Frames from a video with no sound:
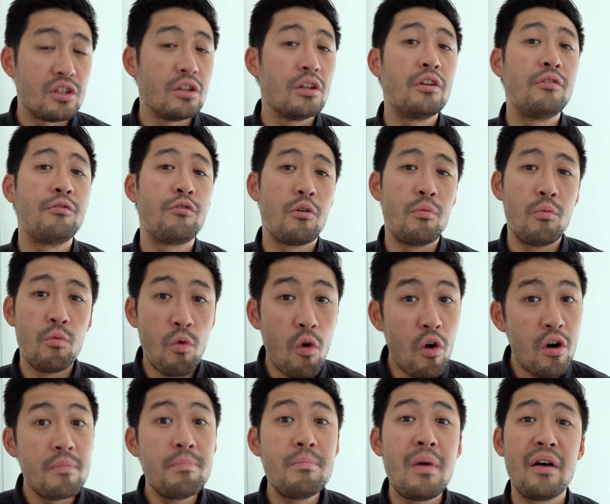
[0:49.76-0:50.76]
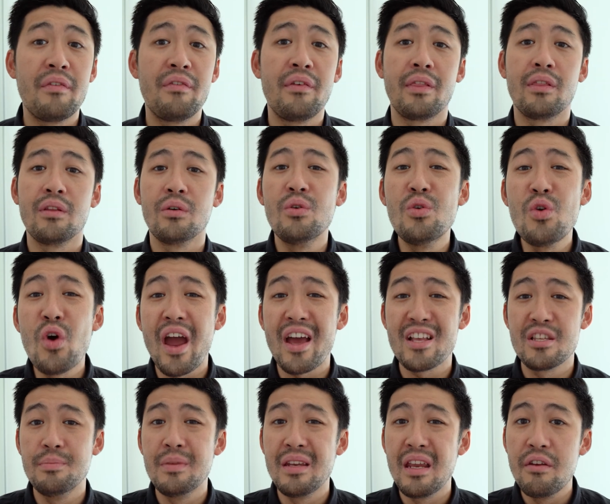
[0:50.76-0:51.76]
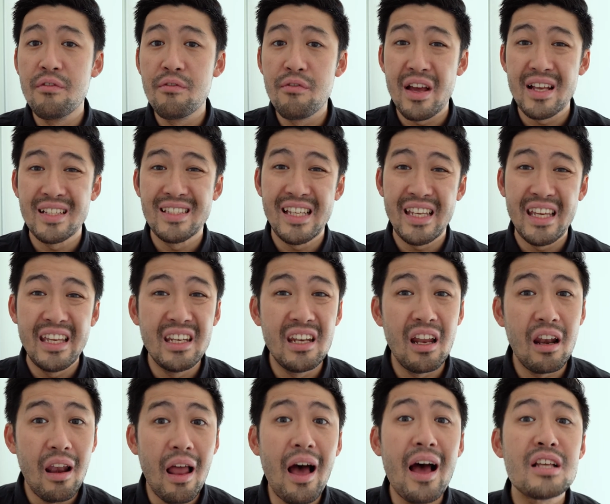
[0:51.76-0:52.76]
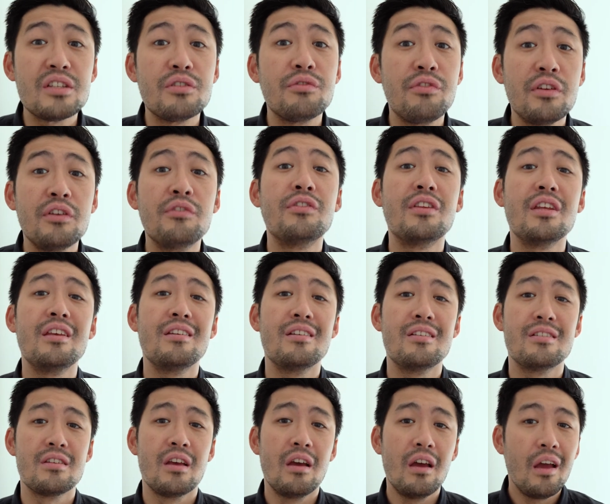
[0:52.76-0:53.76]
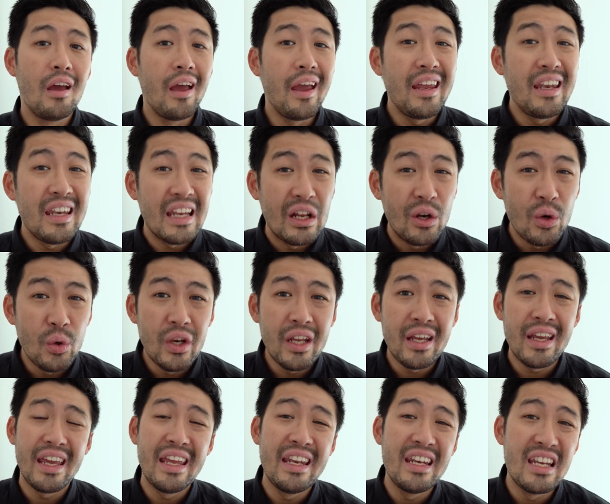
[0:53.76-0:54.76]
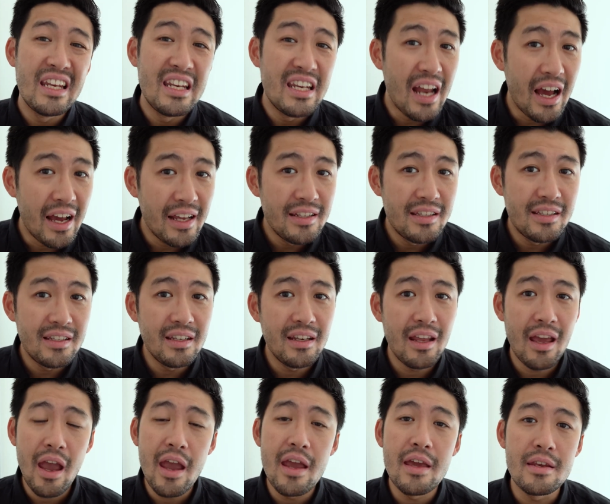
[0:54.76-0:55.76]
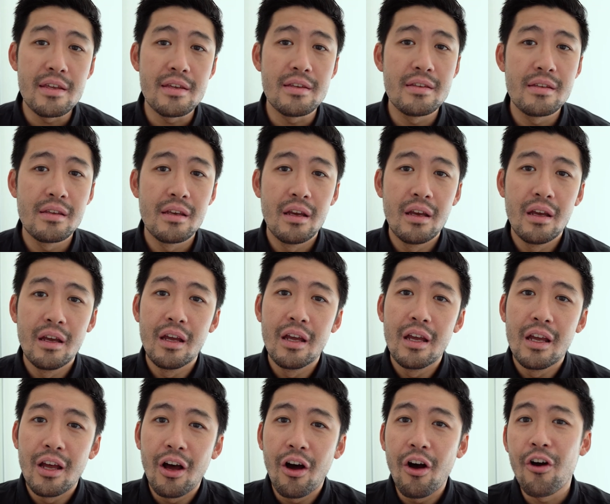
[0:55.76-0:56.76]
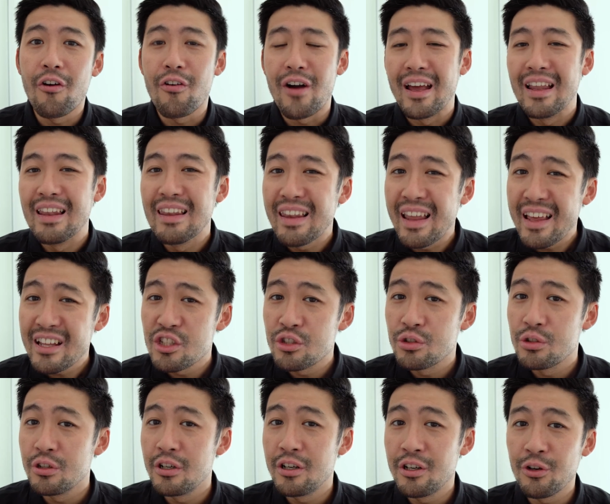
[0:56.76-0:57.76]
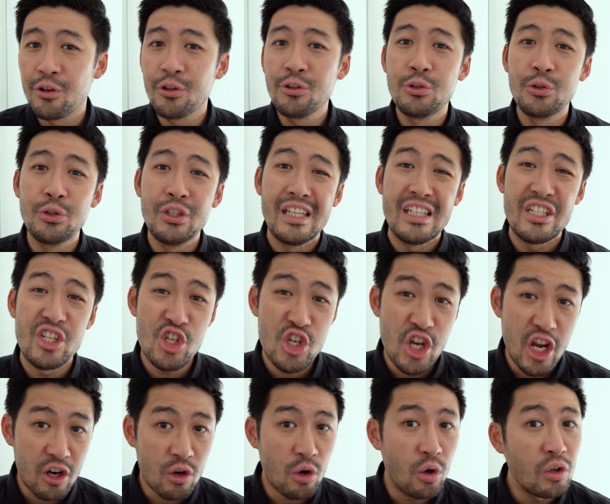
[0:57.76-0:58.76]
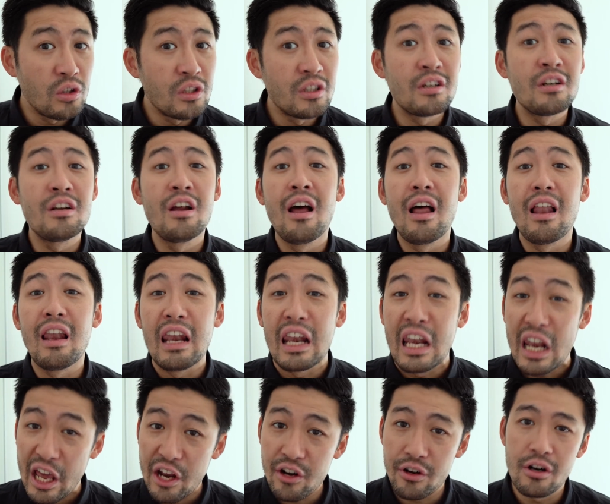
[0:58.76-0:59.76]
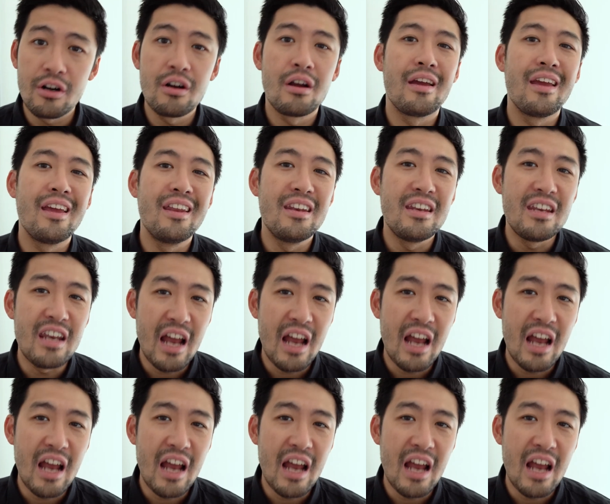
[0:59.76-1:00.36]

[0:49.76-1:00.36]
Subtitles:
learn from Warren Buffett, who has been investing in the last 50 years, including in the 1980s. All right, let's turn on to the shareholder letter in